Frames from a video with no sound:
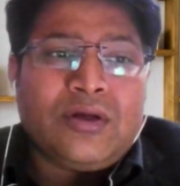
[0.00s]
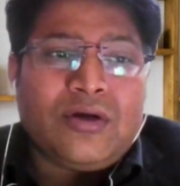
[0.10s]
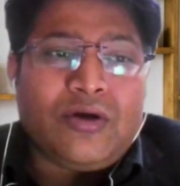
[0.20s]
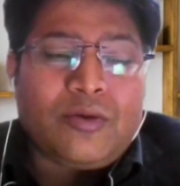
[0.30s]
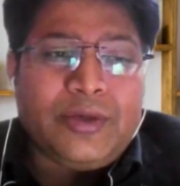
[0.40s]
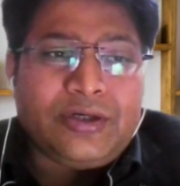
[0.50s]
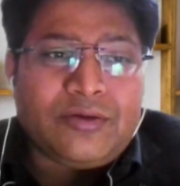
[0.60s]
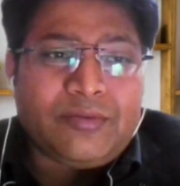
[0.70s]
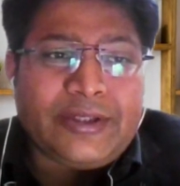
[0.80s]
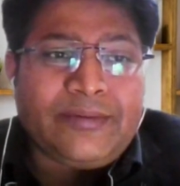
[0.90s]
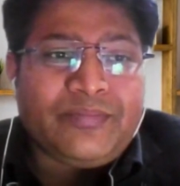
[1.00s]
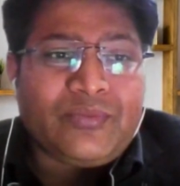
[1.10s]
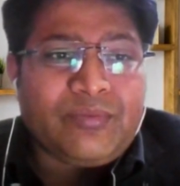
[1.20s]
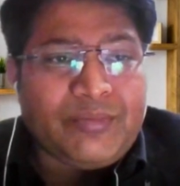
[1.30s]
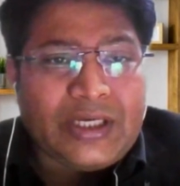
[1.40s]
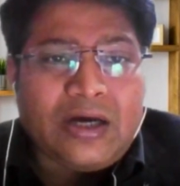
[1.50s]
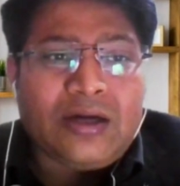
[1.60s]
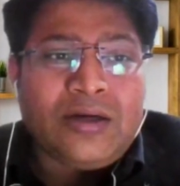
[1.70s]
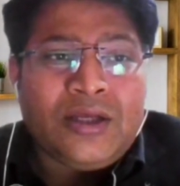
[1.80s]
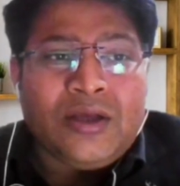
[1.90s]
government of the
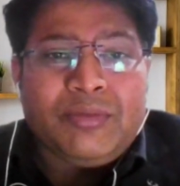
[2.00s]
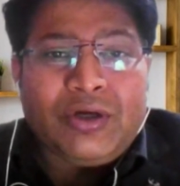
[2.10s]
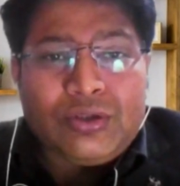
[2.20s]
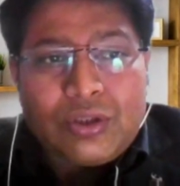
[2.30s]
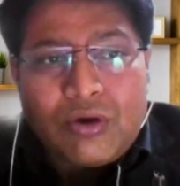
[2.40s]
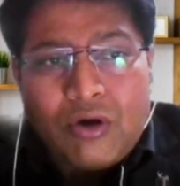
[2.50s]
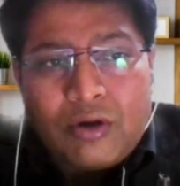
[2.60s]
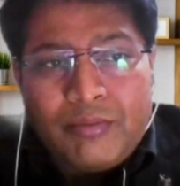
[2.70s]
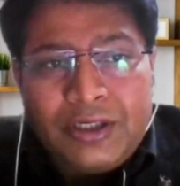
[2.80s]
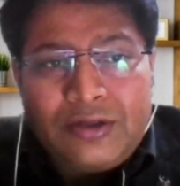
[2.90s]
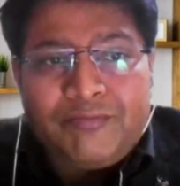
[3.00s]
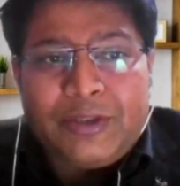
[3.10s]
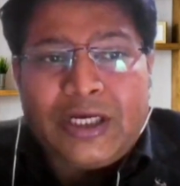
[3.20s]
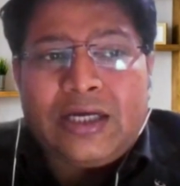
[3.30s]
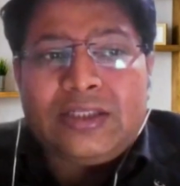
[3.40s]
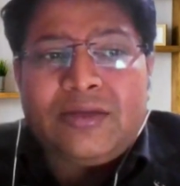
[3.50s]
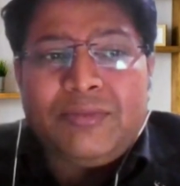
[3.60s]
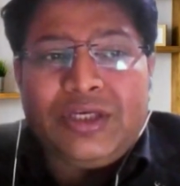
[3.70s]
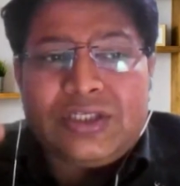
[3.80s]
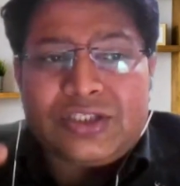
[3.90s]
Bihar because the government of Bihar is the
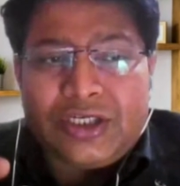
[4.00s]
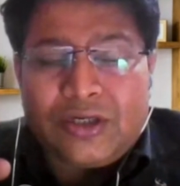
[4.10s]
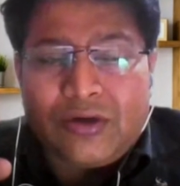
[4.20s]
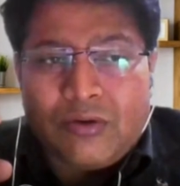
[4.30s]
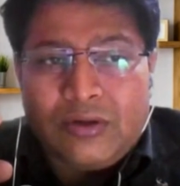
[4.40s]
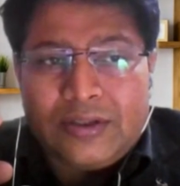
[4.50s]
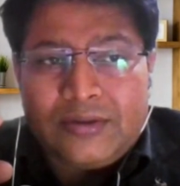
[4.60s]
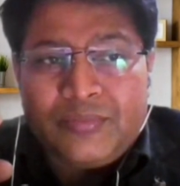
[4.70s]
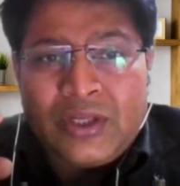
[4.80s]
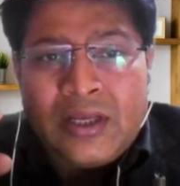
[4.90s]
major shareholder